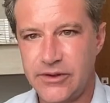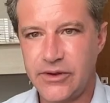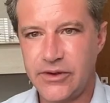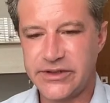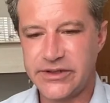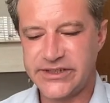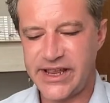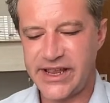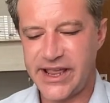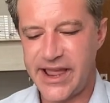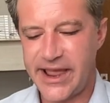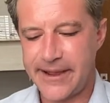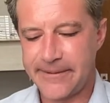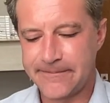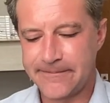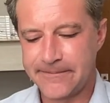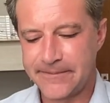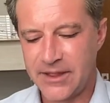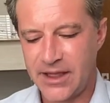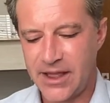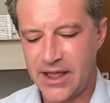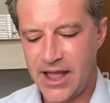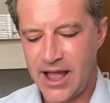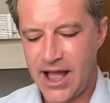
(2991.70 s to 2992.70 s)
could say,
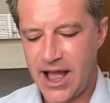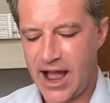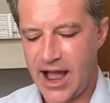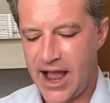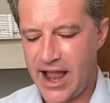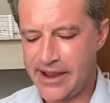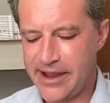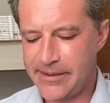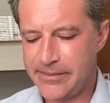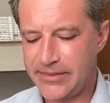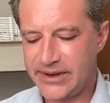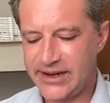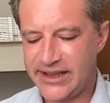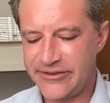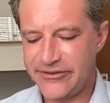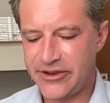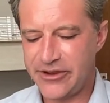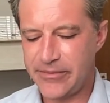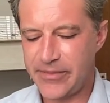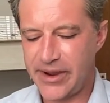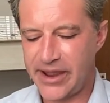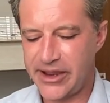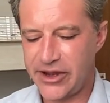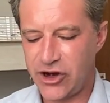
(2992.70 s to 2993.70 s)
I am
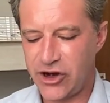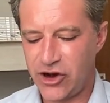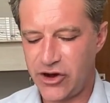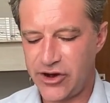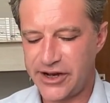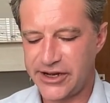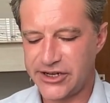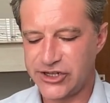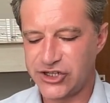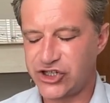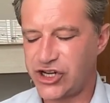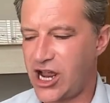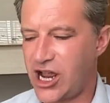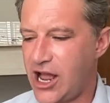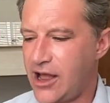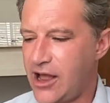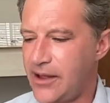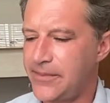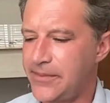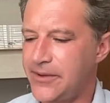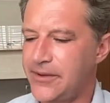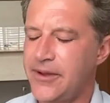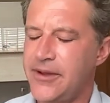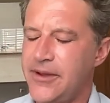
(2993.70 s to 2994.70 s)
leaving my current
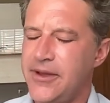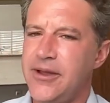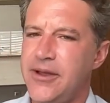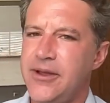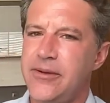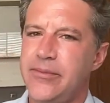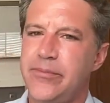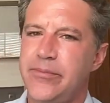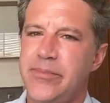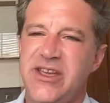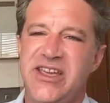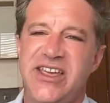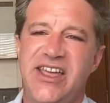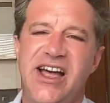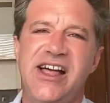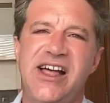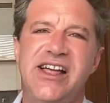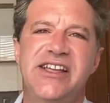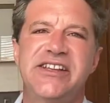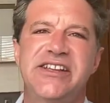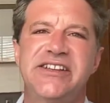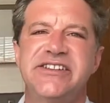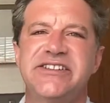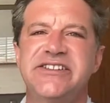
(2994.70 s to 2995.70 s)
job
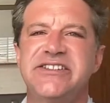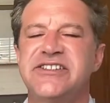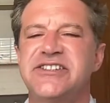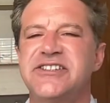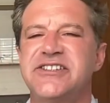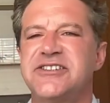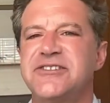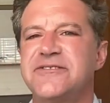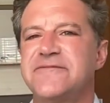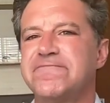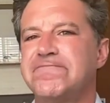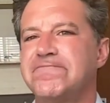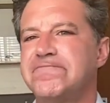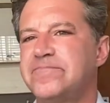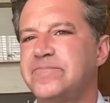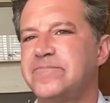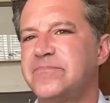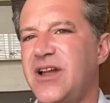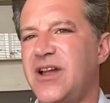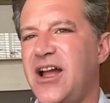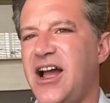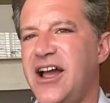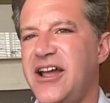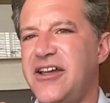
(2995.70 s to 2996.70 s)
because
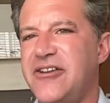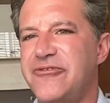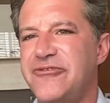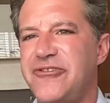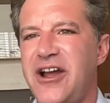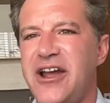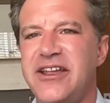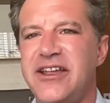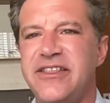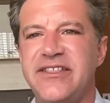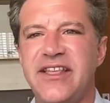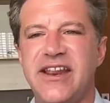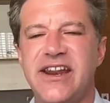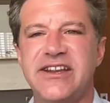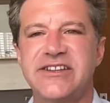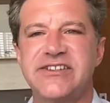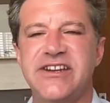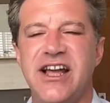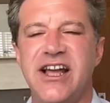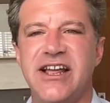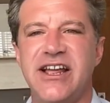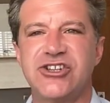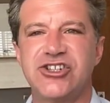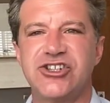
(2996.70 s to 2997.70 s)
I find that it's
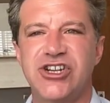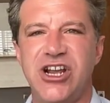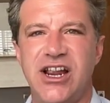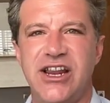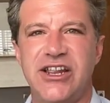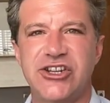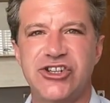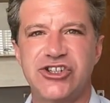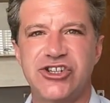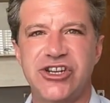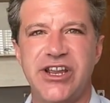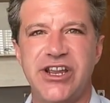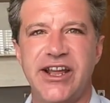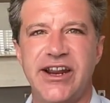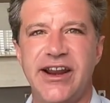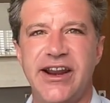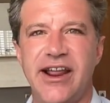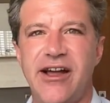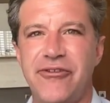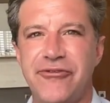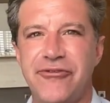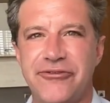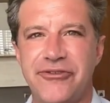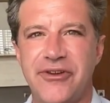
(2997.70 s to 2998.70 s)
not challenging
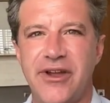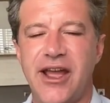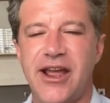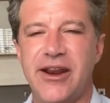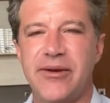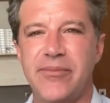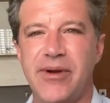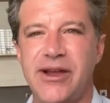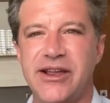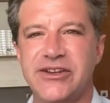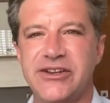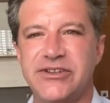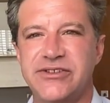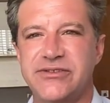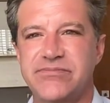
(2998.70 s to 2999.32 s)
enough and my